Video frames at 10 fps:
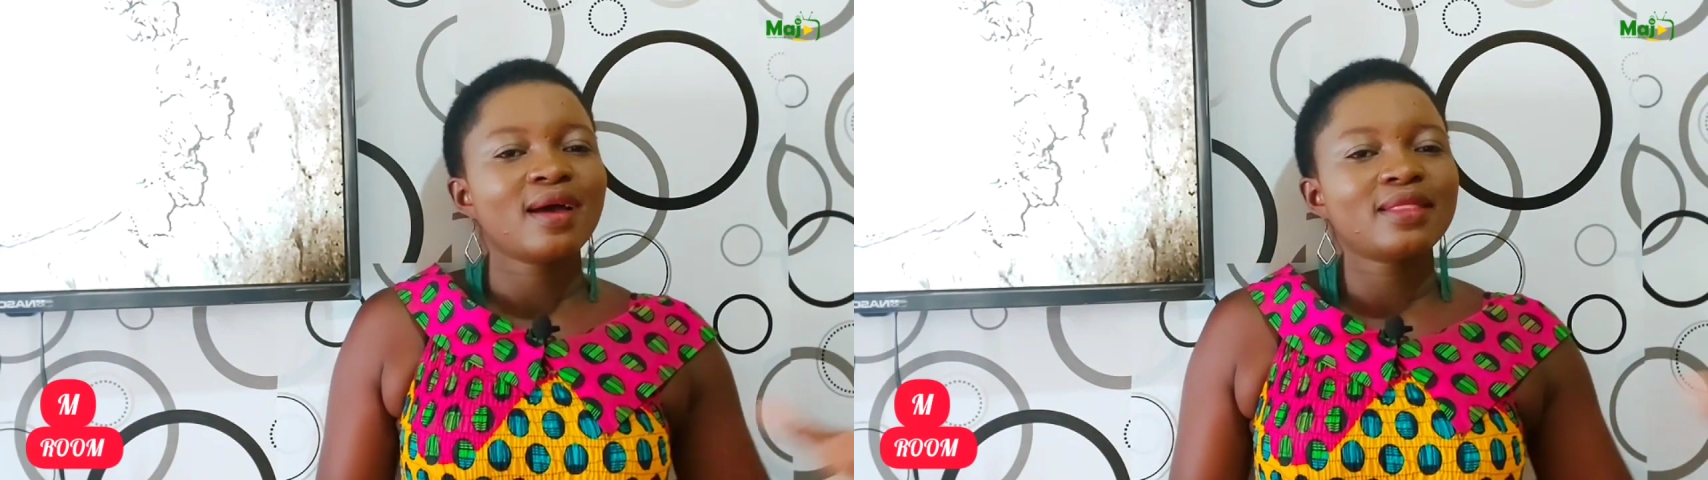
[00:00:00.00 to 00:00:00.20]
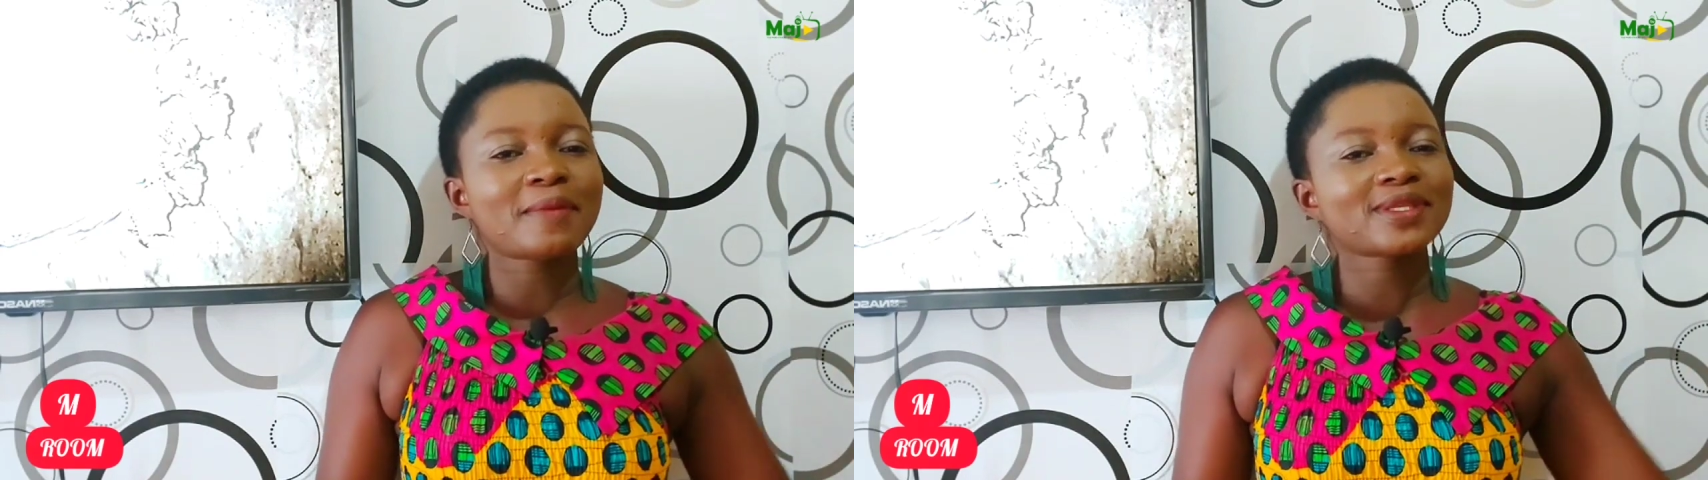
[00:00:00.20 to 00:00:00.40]

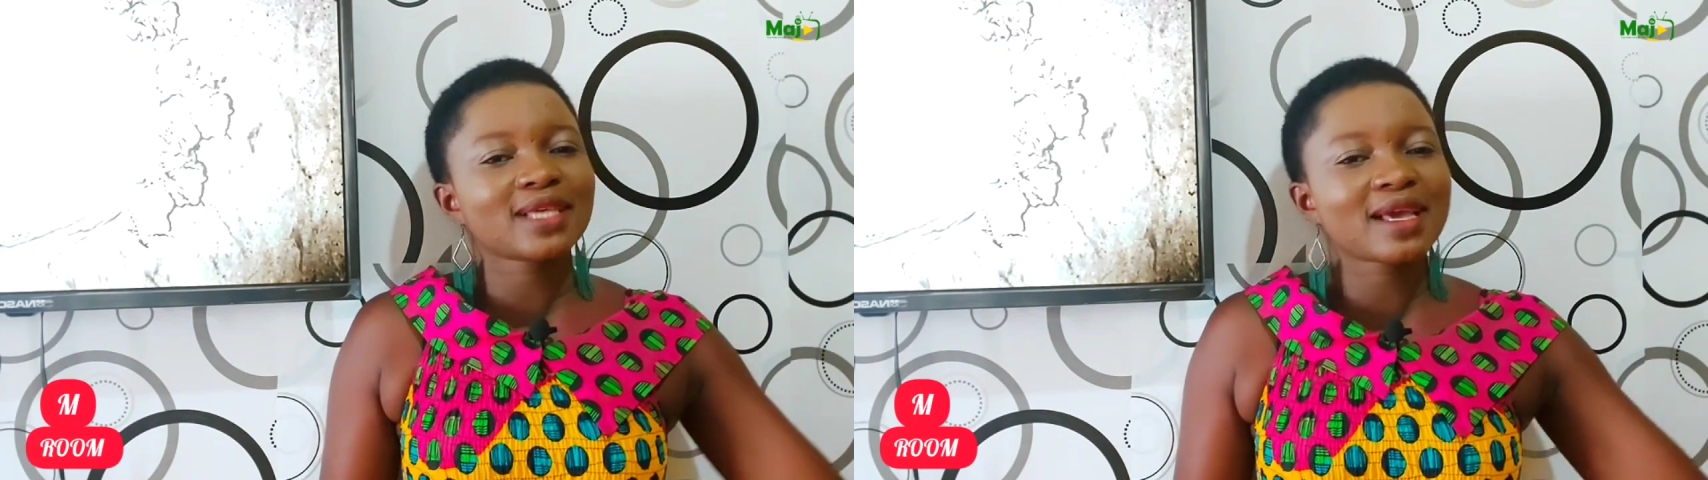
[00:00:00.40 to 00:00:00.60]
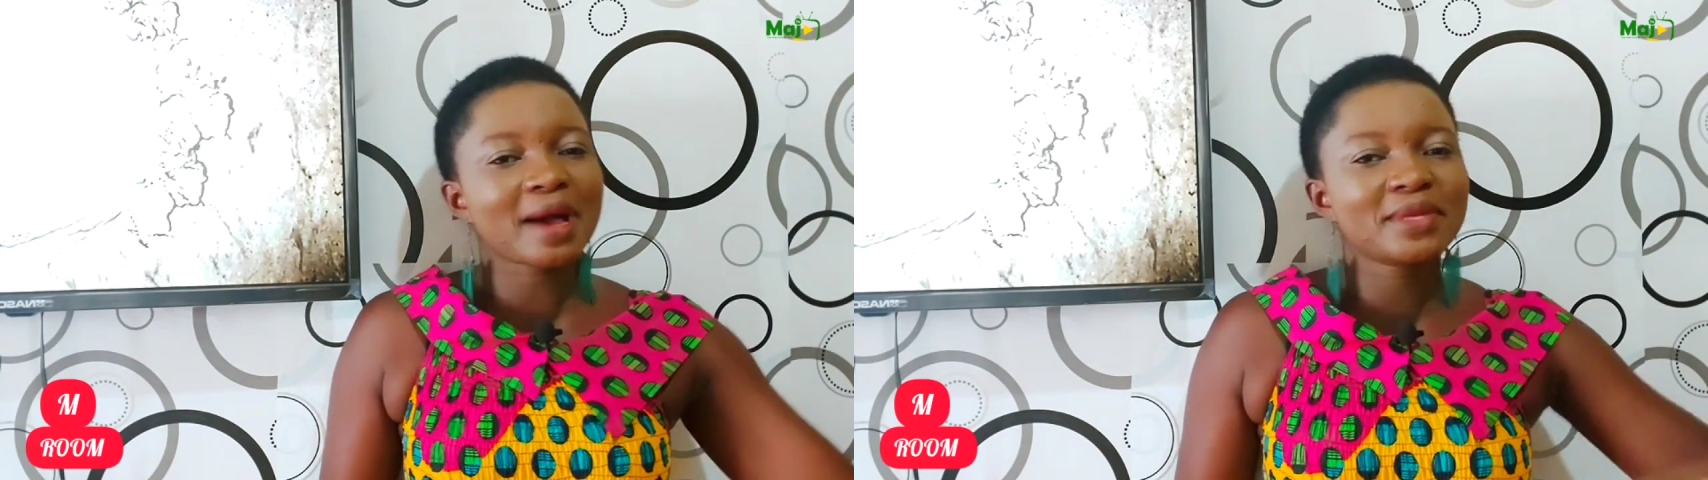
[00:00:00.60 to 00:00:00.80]
the
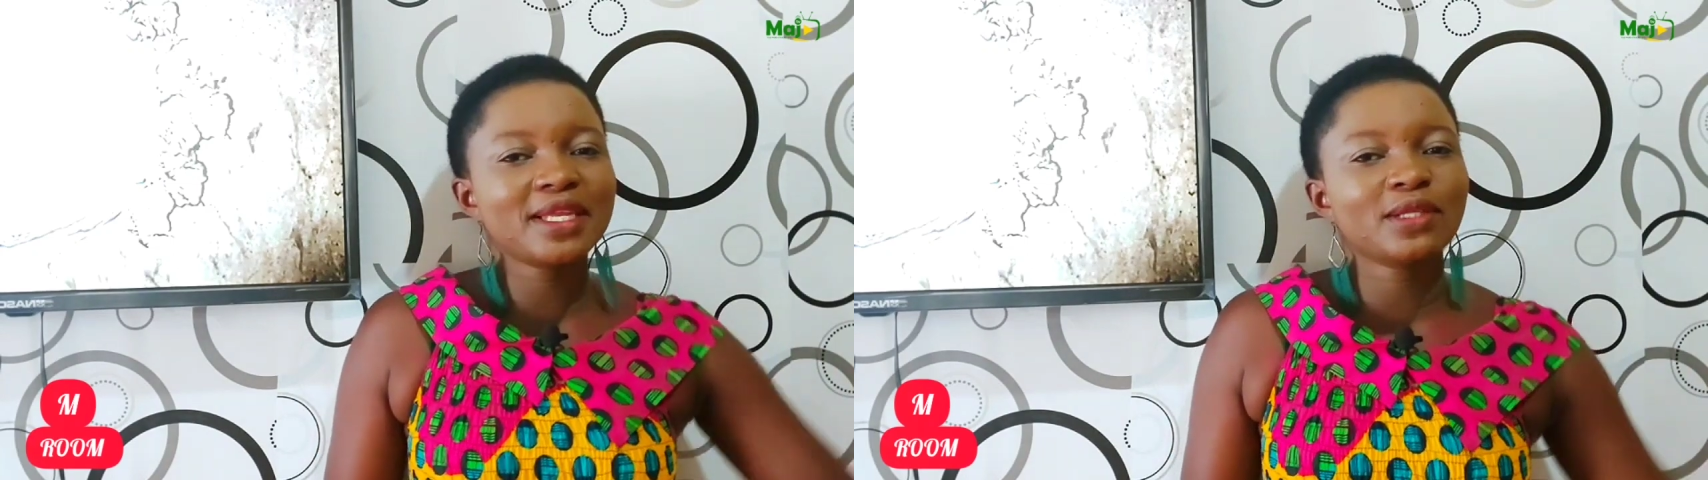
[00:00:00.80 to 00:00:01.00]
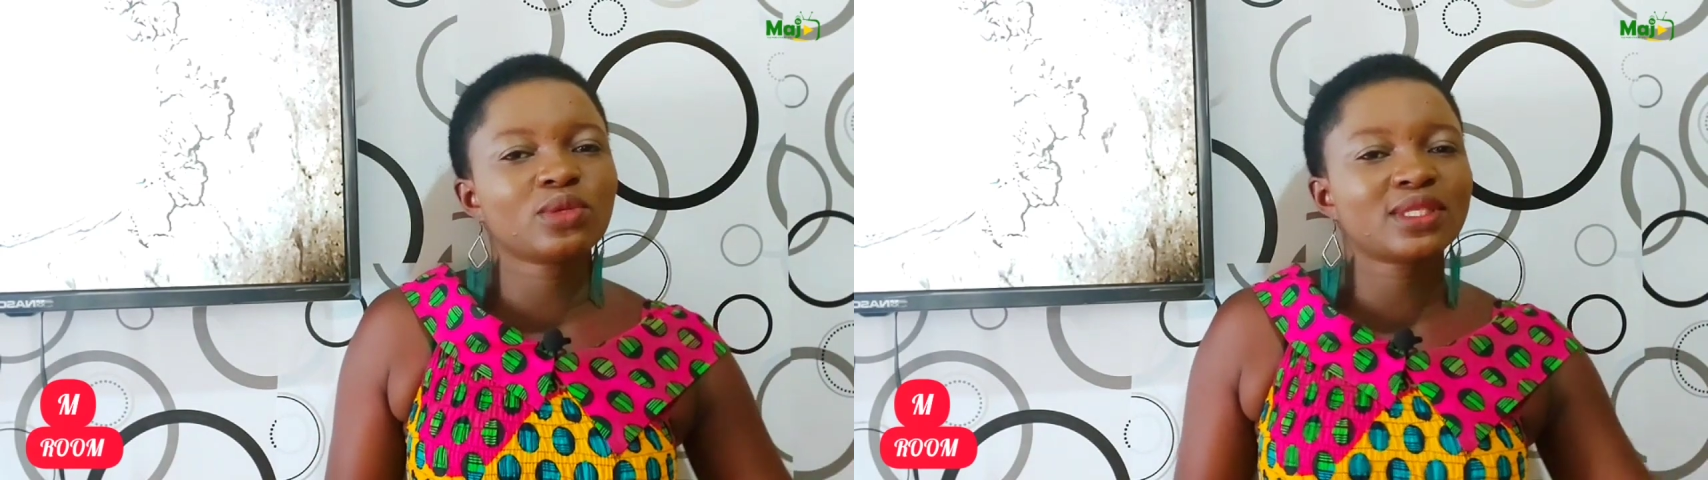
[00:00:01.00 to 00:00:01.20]
person coming
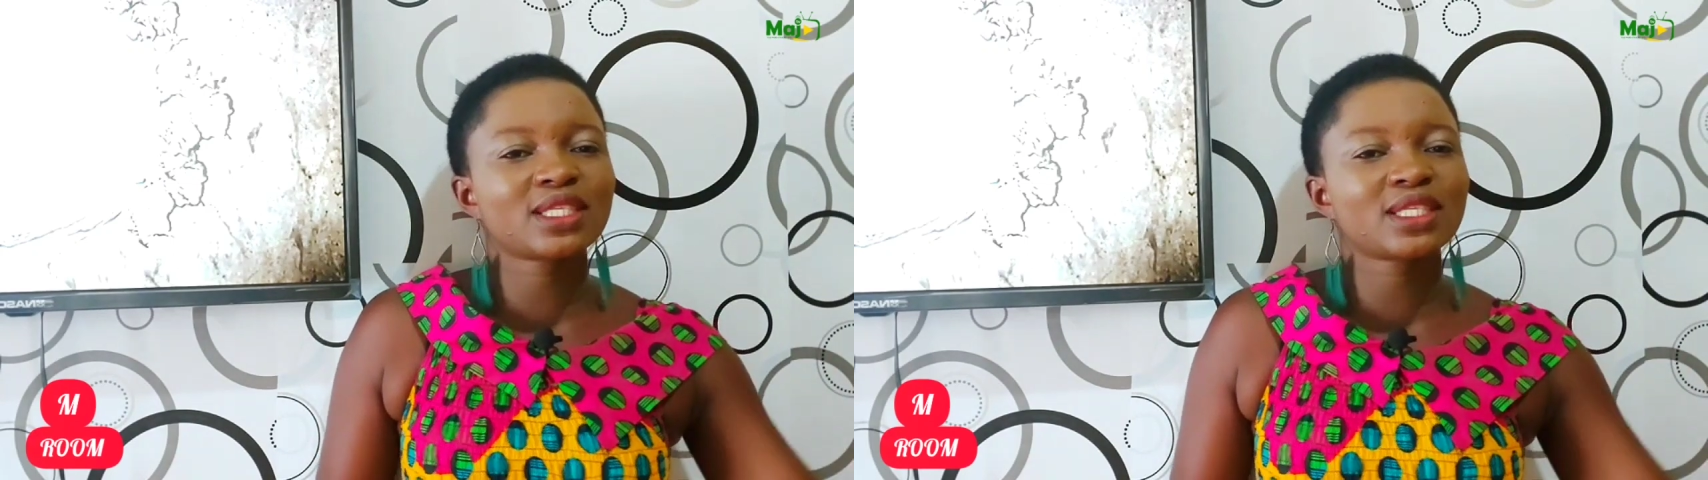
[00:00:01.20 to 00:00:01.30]
in to